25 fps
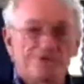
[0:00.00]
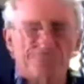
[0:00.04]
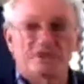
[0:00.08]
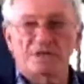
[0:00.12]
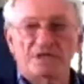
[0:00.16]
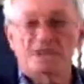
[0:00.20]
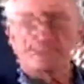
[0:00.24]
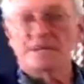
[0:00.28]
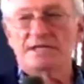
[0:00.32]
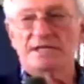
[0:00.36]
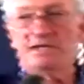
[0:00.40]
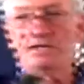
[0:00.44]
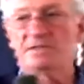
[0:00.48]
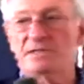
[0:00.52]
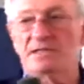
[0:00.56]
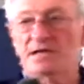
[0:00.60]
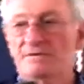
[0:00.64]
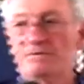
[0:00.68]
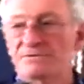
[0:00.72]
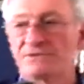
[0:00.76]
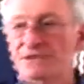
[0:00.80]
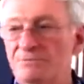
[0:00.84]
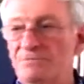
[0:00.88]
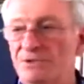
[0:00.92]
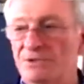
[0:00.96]
lucky enough
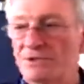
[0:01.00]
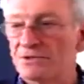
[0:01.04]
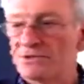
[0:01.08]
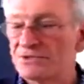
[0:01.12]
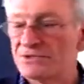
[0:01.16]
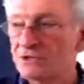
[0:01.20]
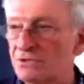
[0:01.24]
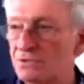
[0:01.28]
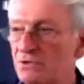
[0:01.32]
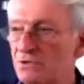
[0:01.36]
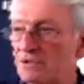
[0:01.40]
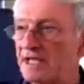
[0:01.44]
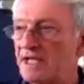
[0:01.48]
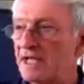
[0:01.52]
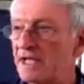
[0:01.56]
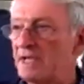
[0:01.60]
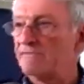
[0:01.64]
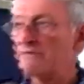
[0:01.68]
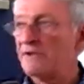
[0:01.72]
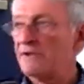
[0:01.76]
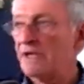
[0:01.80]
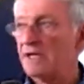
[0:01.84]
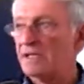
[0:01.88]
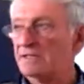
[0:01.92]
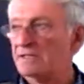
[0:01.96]
some years ago to
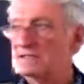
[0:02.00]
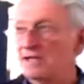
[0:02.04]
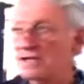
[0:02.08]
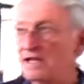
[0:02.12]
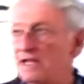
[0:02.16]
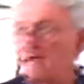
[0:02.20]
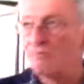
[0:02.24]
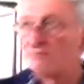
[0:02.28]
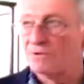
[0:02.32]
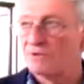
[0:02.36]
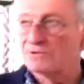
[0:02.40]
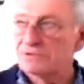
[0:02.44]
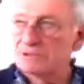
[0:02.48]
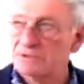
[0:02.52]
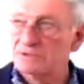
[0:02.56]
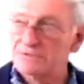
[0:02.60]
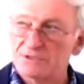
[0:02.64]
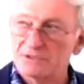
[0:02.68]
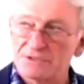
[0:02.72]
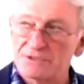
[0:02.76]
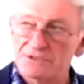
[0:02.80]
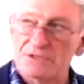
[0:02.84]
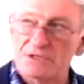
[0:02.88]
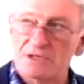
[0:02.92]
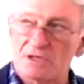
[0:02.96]
have Ann Hamilton,
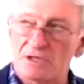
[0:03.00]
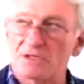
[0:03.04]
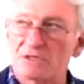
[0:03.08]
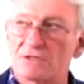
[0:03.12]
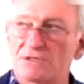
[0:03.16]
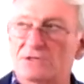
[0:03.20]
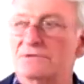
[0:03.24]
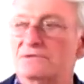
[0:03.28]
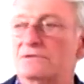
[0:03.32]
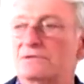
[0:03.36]
this artist,